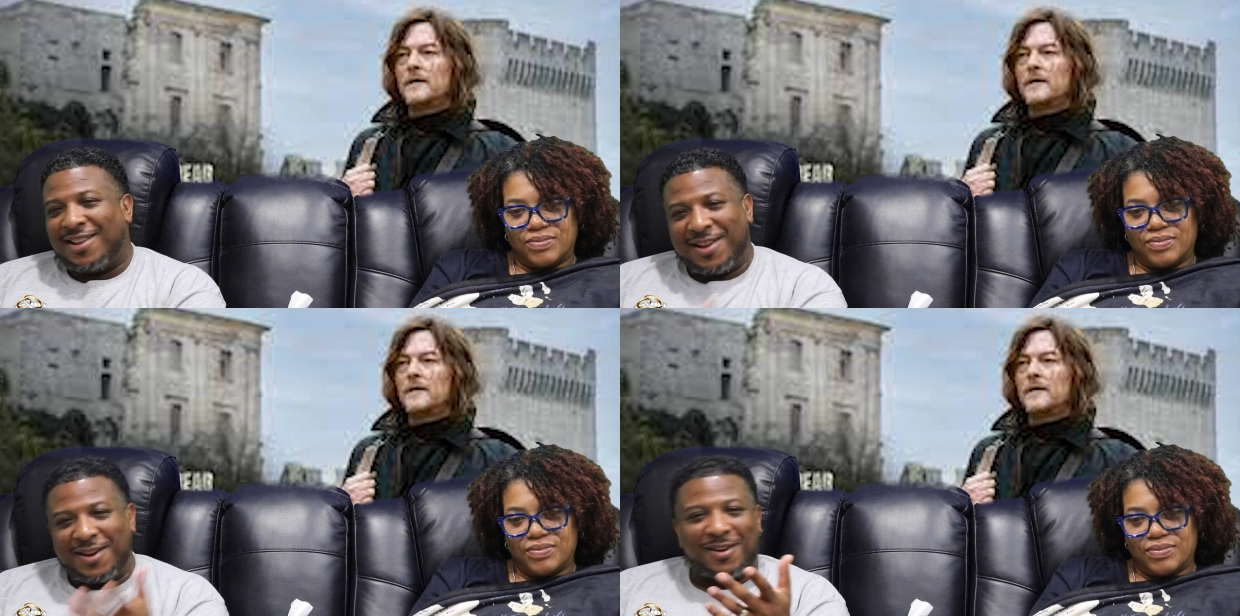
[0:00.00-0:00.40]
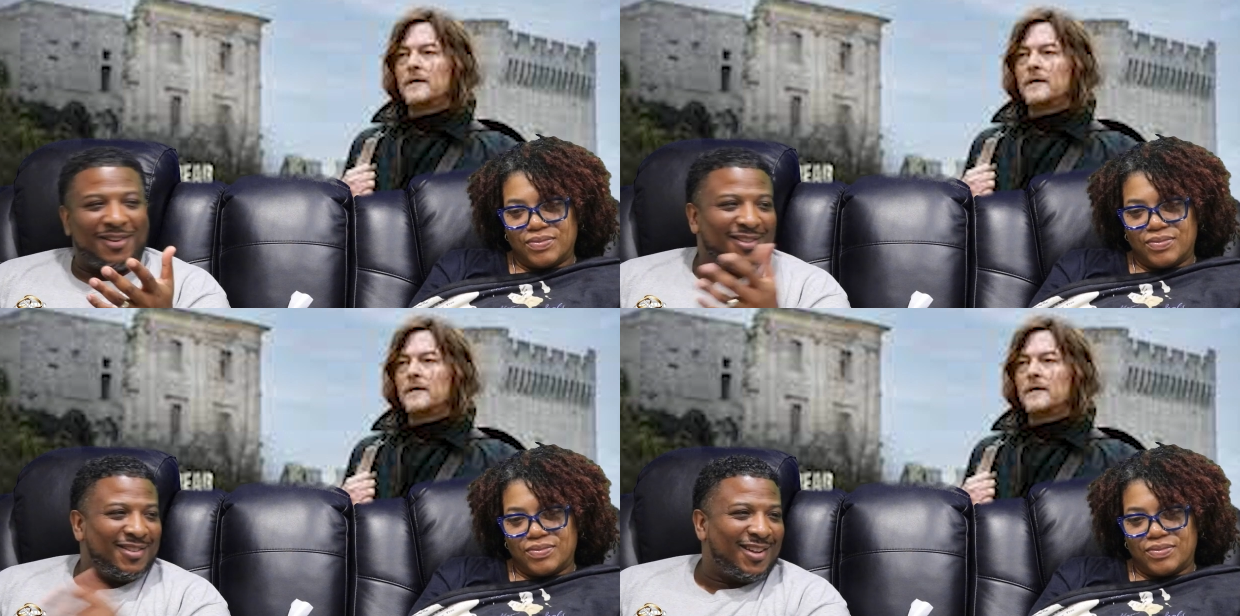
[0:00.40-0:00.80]
Speaker 1: And here,
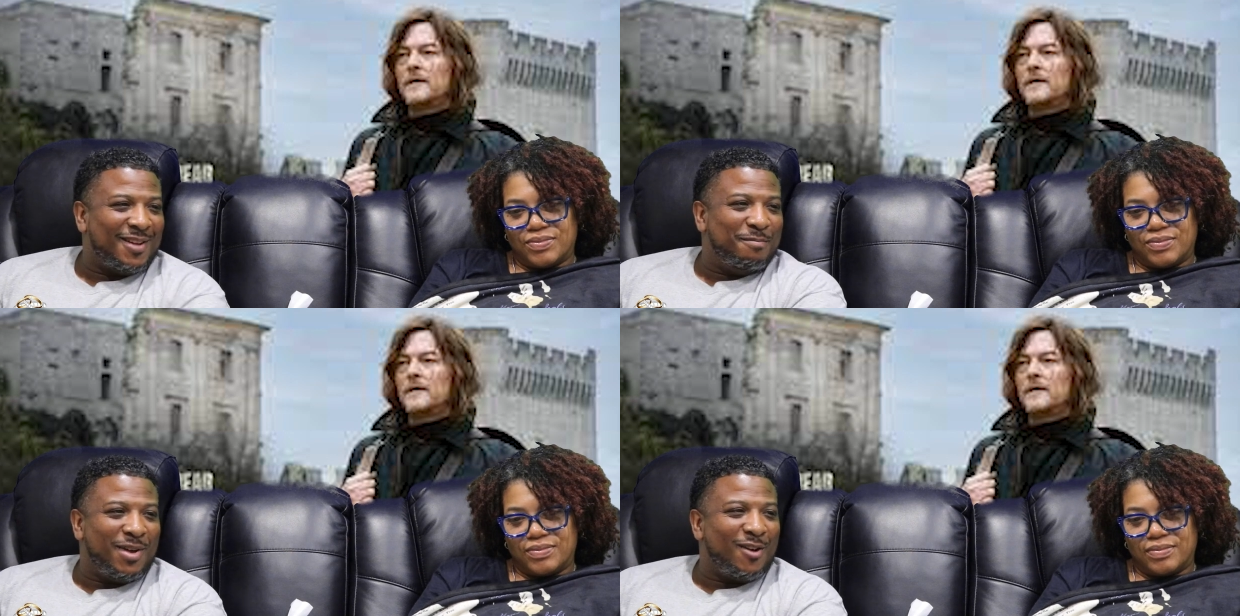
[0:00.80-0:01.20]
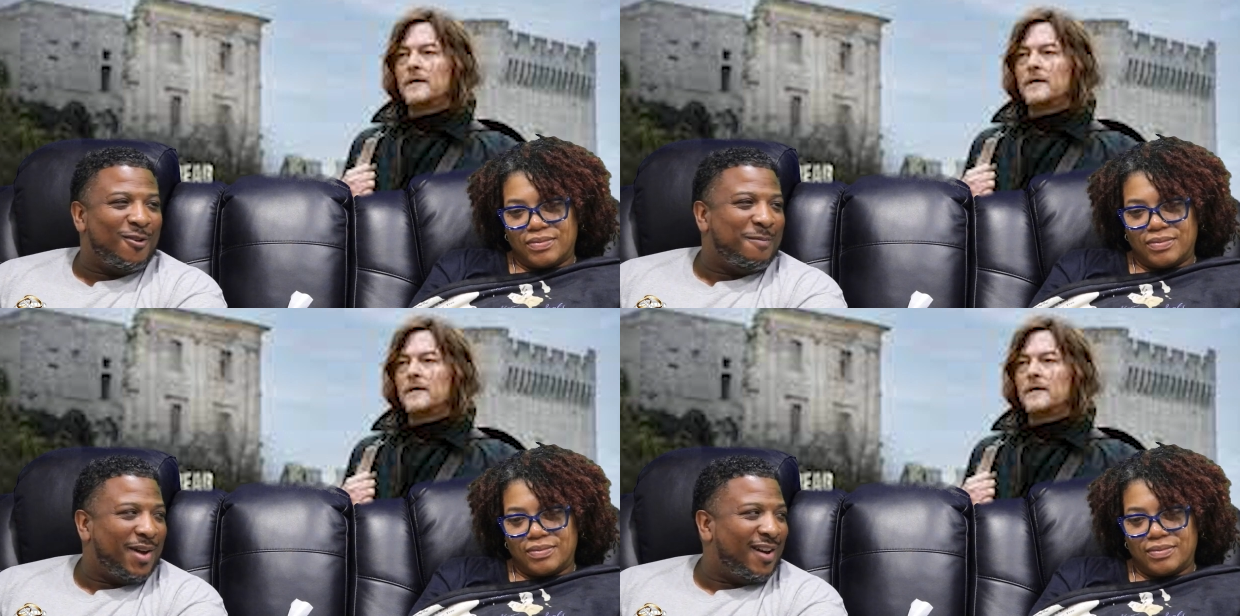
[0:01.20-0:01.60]
in big
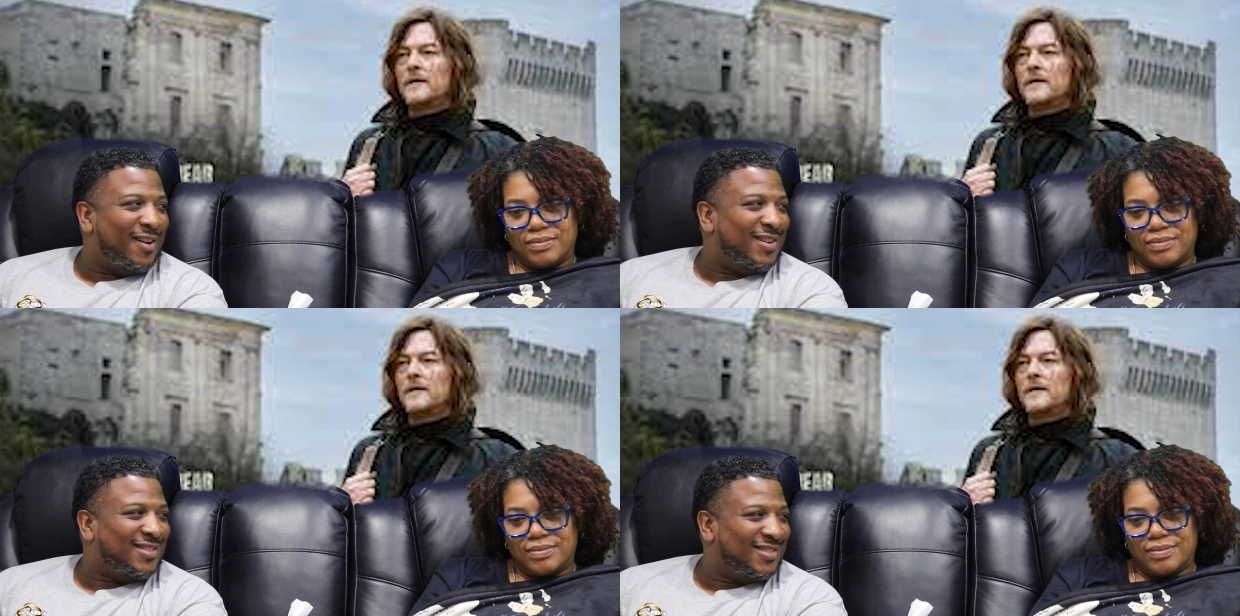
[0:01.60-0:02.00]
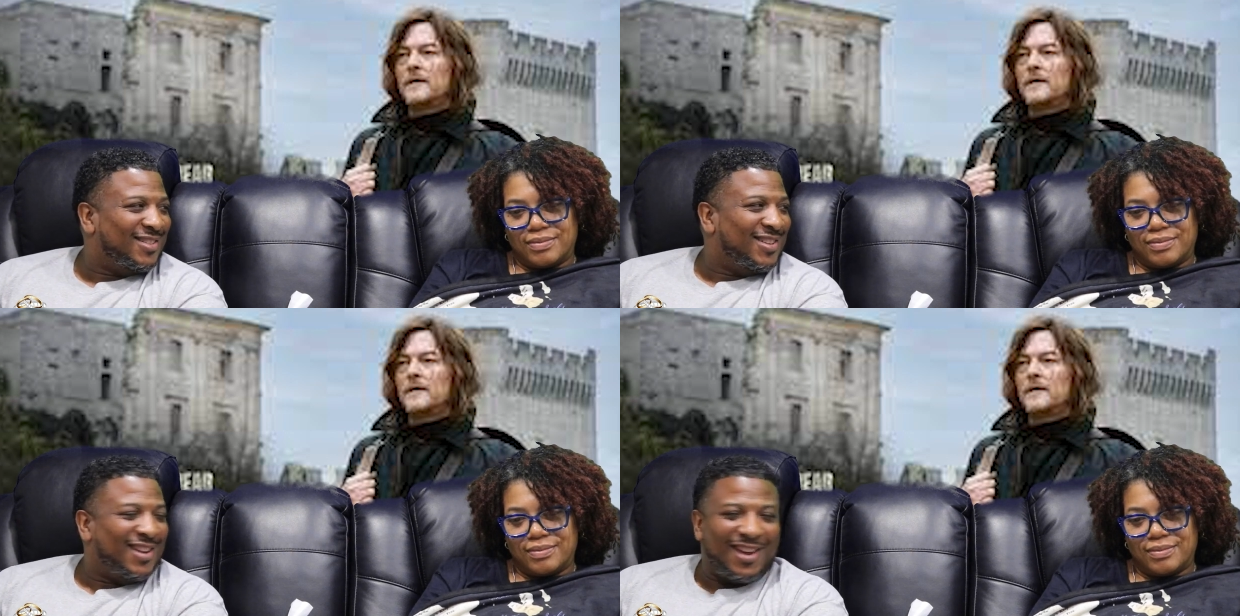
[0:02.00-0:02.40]
old Paris,
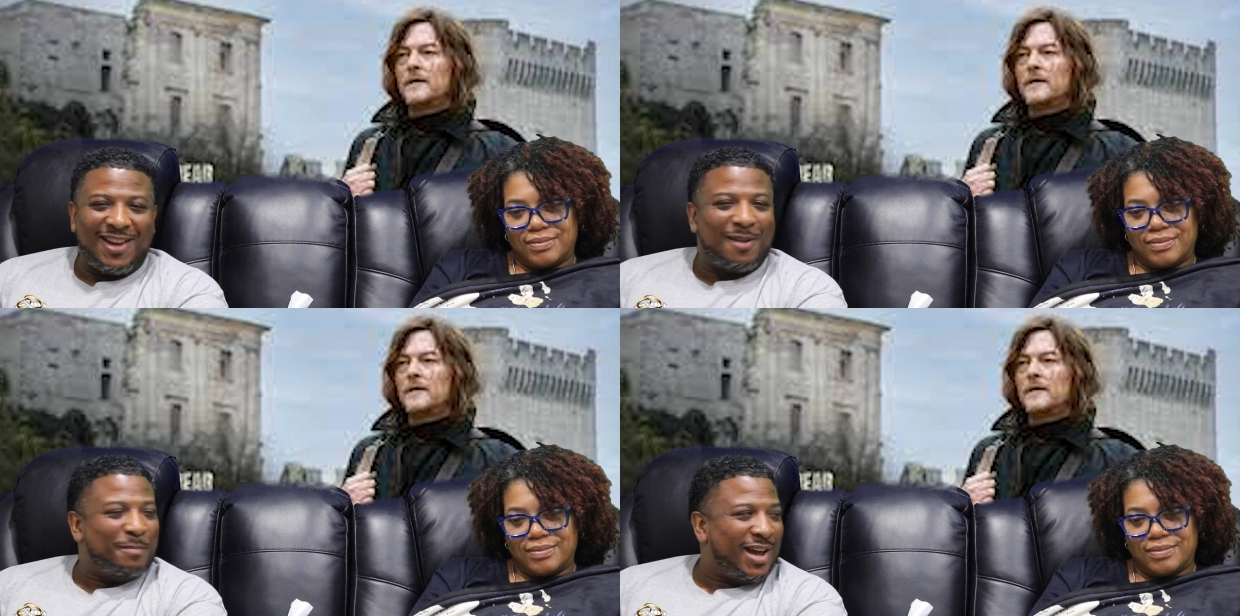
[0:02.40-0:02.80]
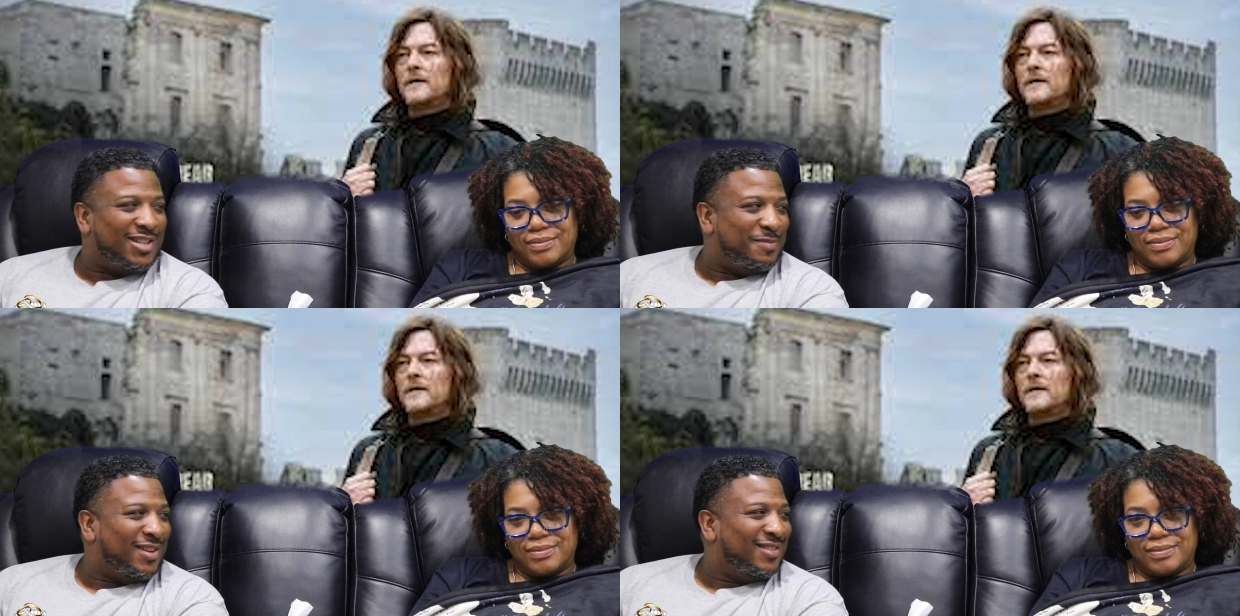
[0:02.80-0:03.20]
in a
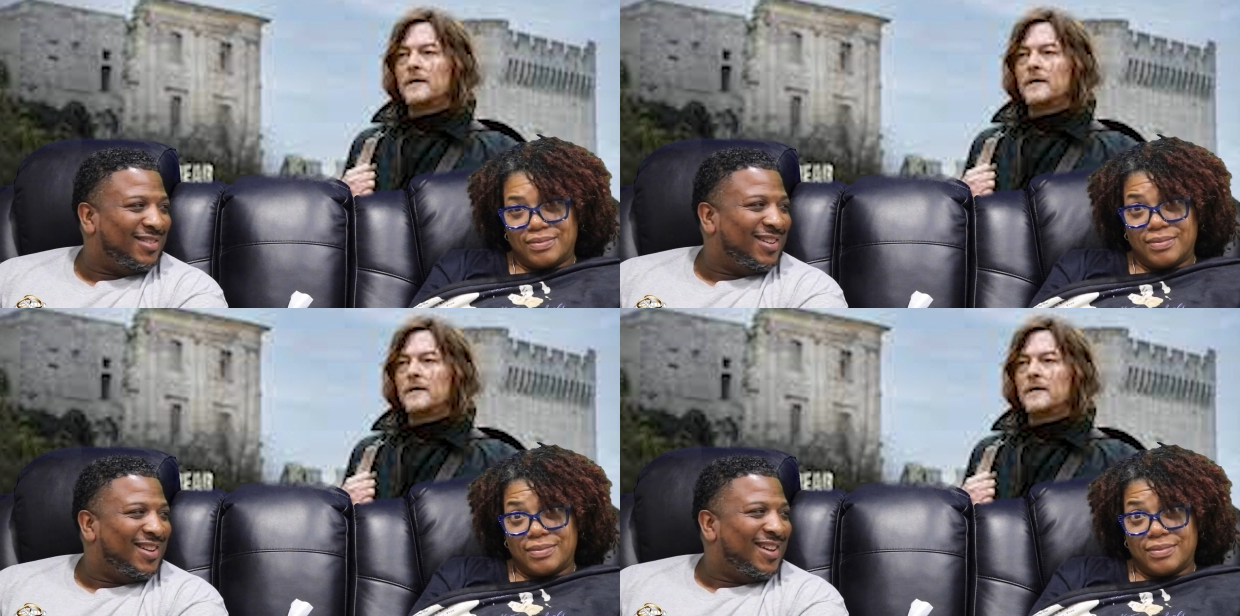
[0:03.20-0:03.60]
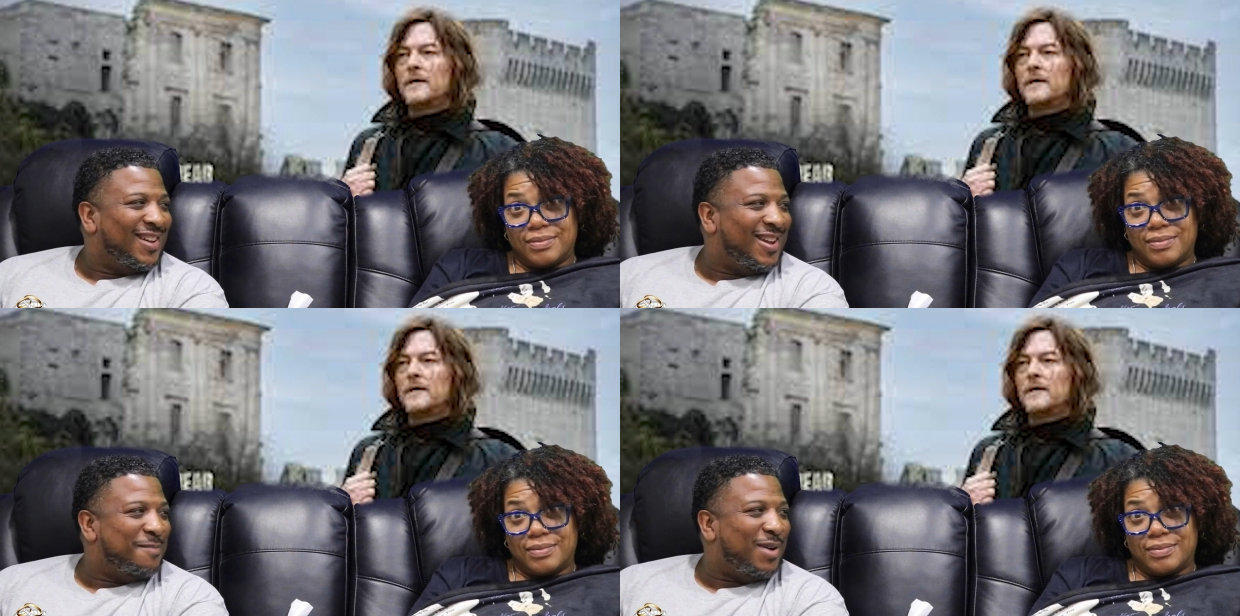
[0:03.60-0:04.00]
basement, he